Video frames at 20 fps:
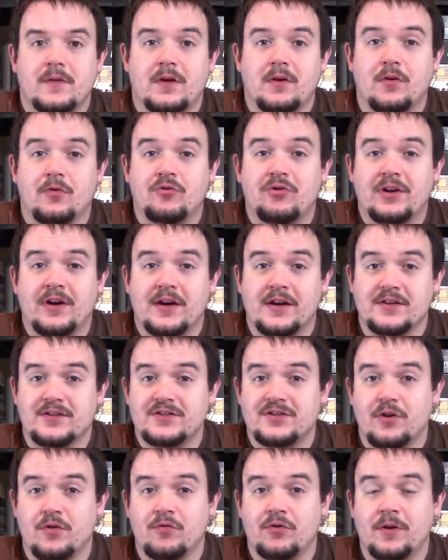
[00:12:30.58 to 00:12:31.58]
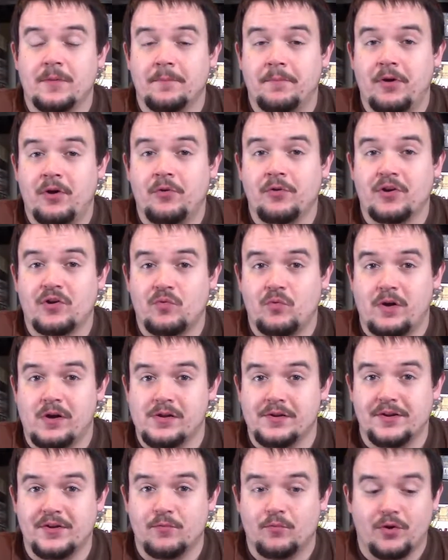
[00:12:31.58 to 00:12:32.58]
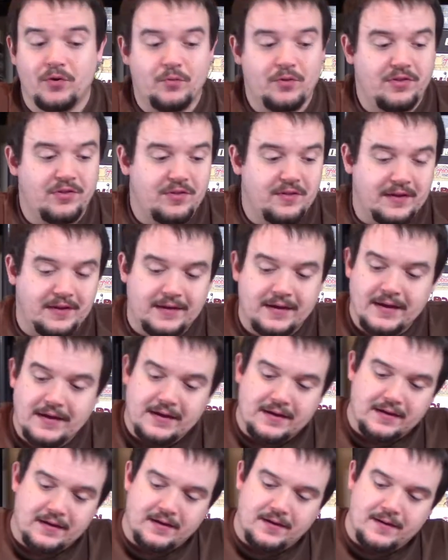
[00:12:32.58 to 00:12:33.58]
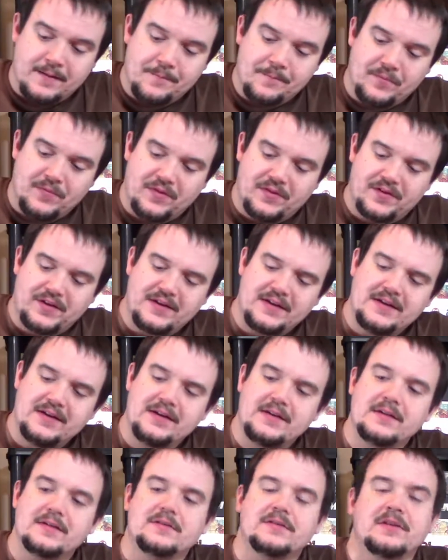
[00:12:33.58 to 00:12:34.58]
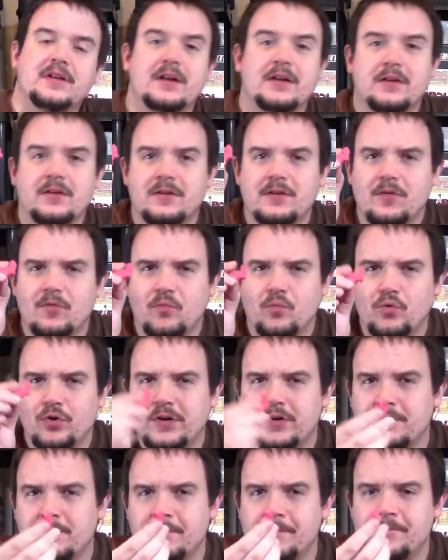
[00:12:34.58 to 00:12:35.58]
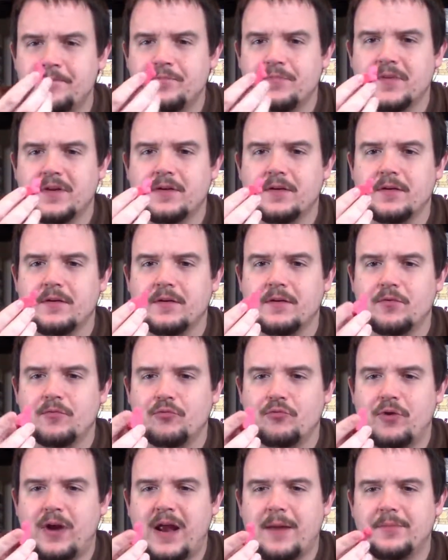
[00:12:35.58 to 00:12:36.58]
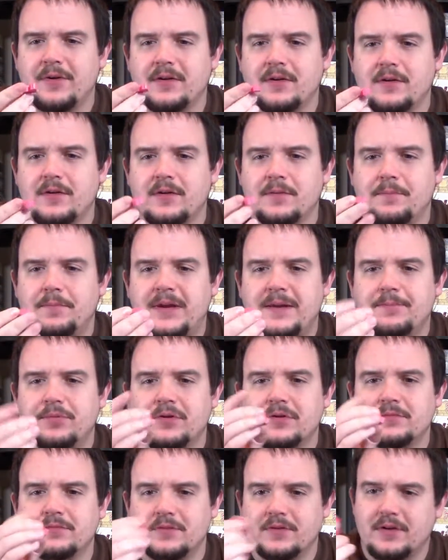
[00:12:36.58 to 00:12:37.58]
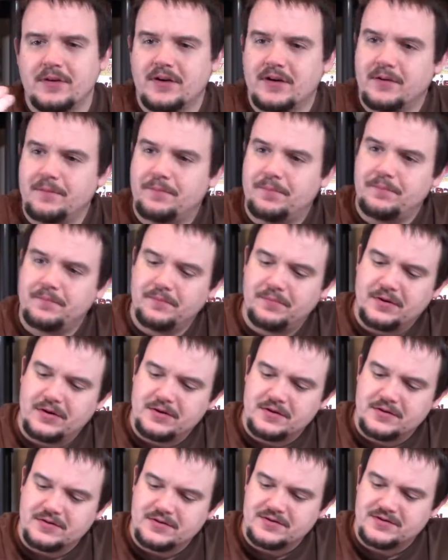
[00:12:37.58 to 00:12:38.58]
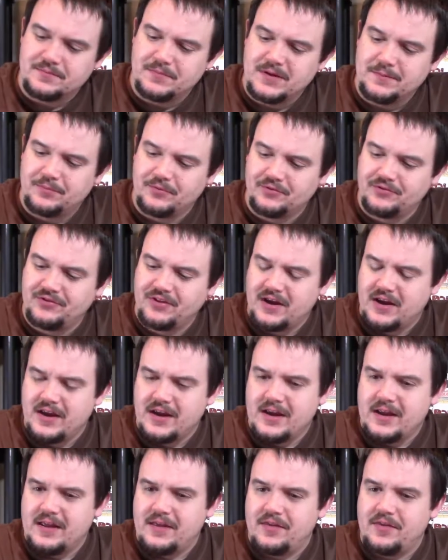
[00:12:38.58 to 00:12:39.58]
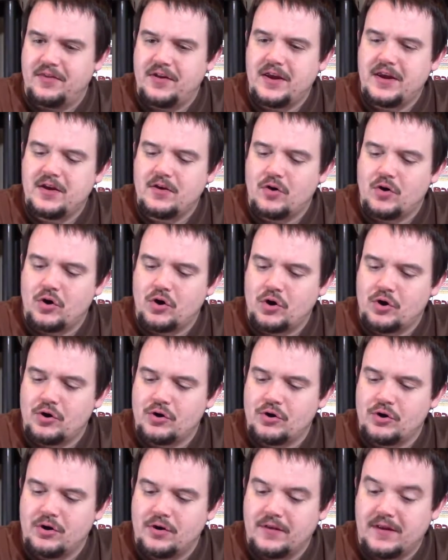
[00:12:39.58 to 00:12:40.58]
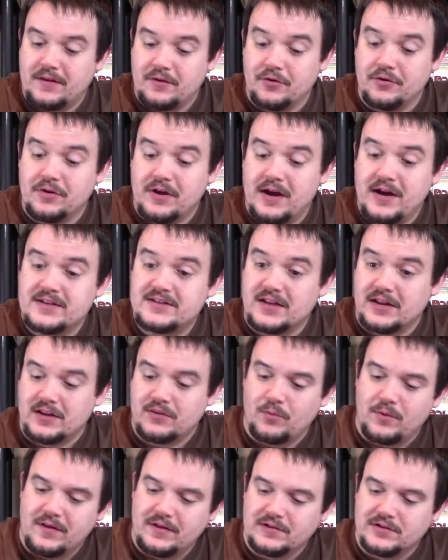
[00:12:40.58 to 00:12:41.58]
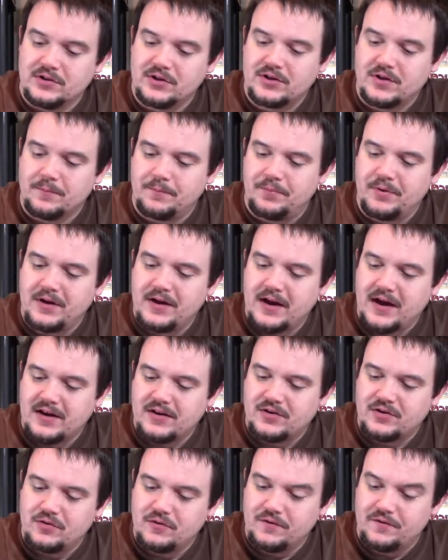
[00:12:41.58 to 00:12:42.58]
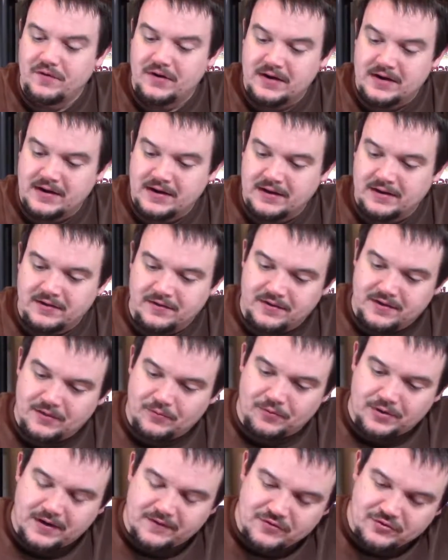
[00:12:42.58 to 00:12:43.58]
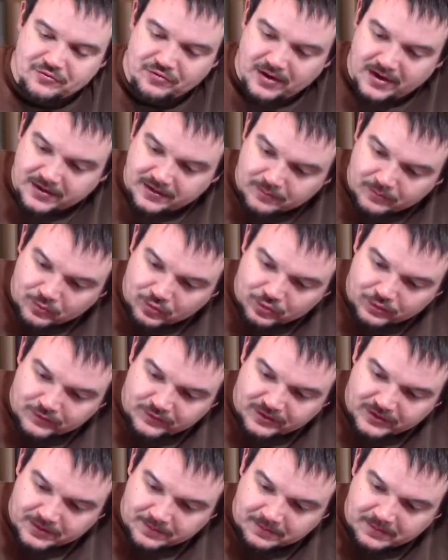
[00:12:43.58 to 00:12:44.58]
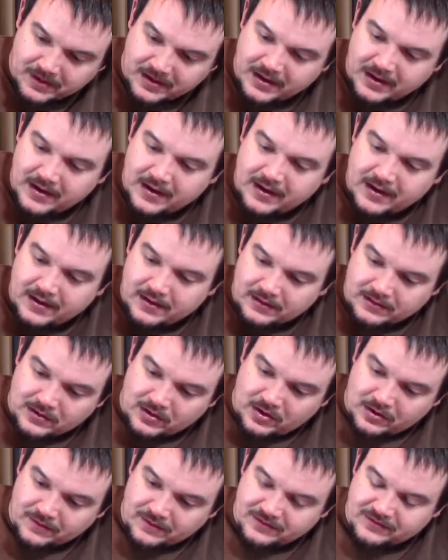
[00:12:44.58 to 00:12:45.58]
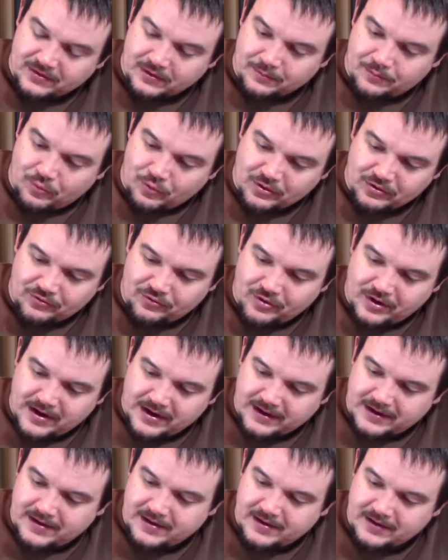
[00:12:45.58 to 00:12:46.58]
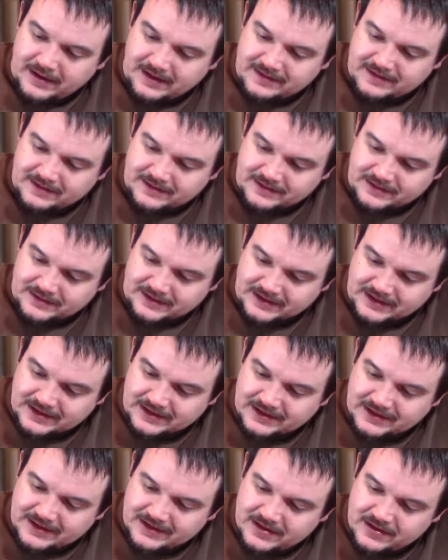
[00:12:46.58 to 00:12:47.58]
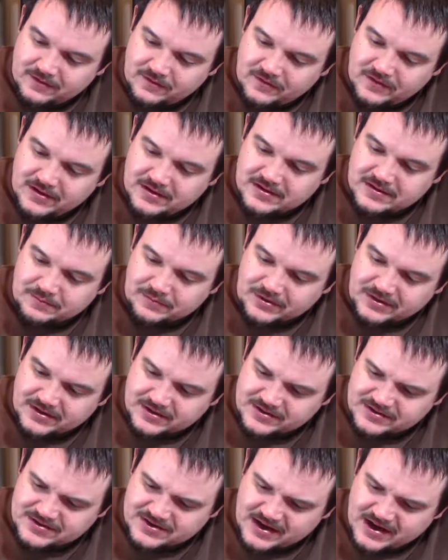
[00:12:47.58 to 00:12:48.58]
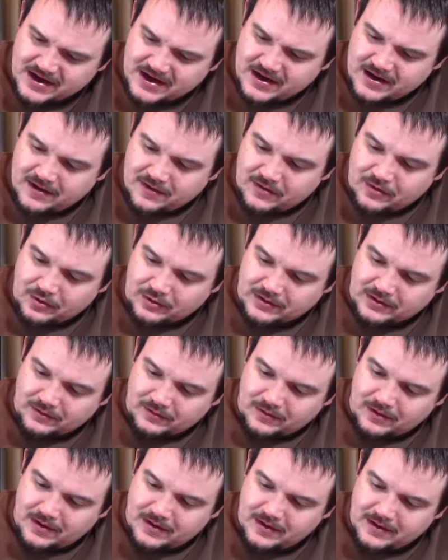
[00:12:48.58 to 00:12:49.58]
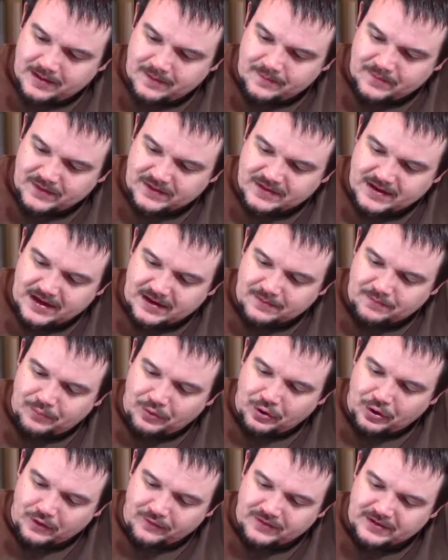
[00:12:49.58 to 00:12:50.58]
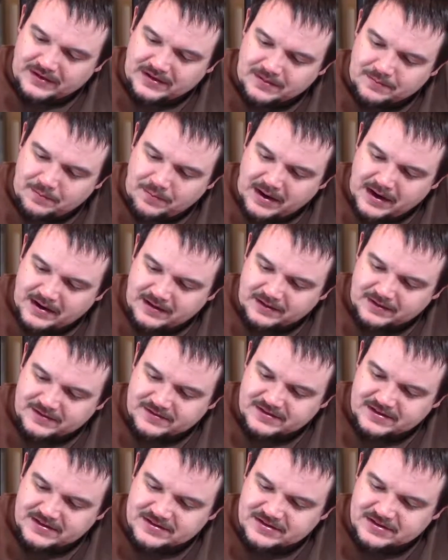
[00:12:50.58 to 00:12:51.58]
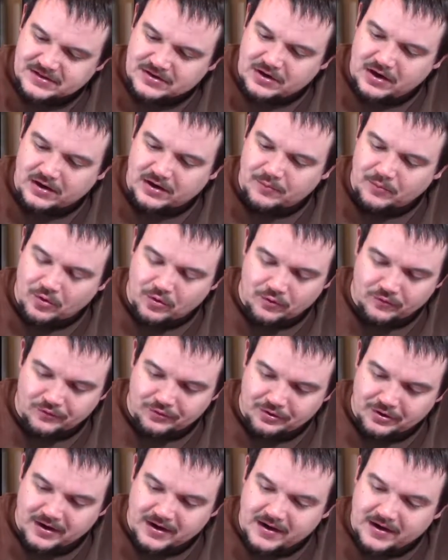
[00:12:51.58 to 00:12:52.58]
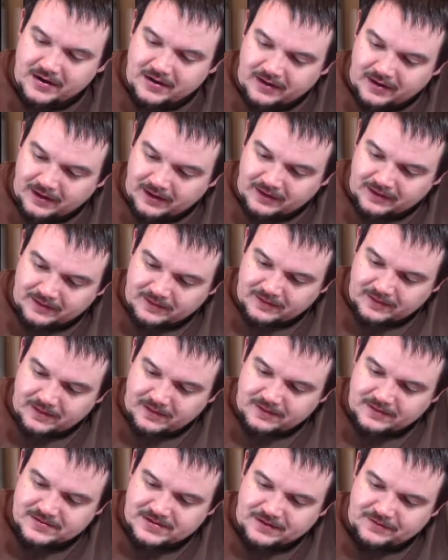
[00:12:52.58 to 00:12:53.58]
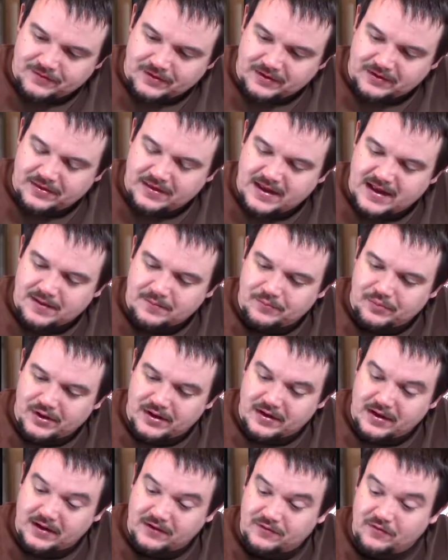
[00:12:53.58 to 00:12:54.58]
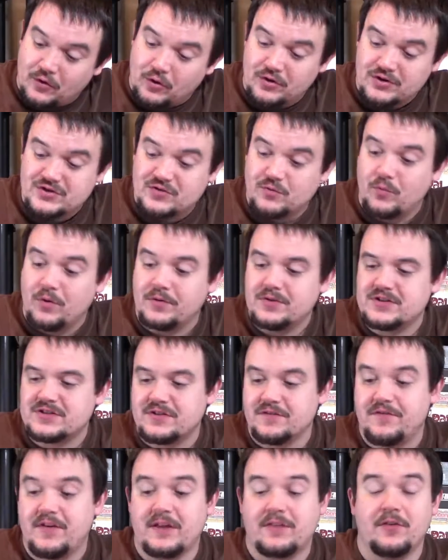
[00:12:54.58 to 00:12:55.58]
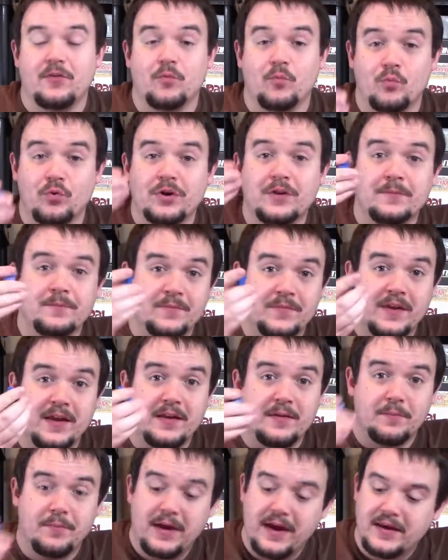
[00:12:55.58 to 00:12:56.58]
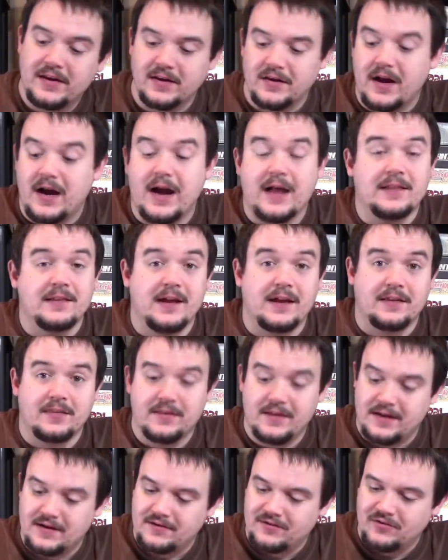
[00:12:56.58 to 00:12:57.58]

Okay, so component quality. What do we think? The little wooden rabbit people, pawns, meeples, they're nice. I like the way they look, but I do find that whenever you're trying to move them along this little point track, it's a little inconvenient because they're a little not perfectly balanced, easy to knock them over and stuff like that. But as far as just the fact that they're wooden and painted, I like that.